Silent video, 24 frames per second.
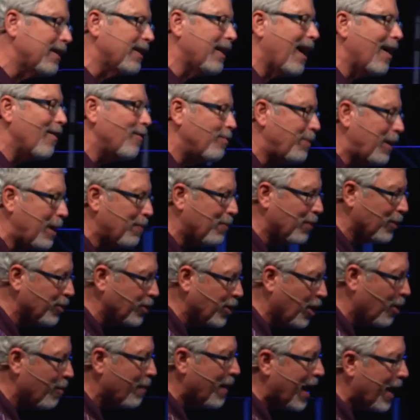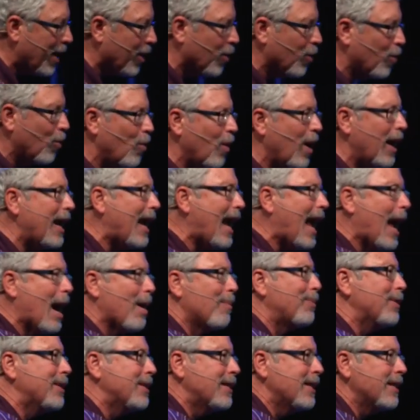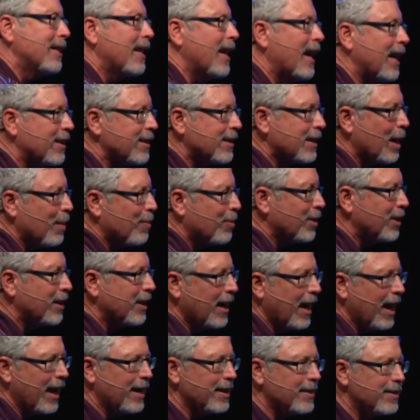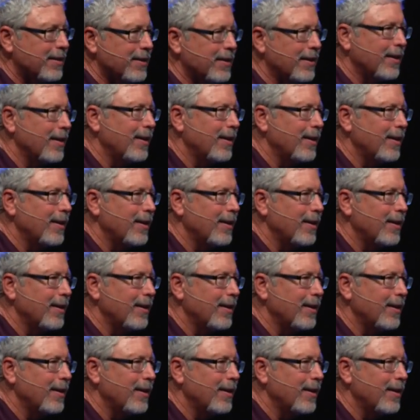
love people no matter what happens in the next couple of days.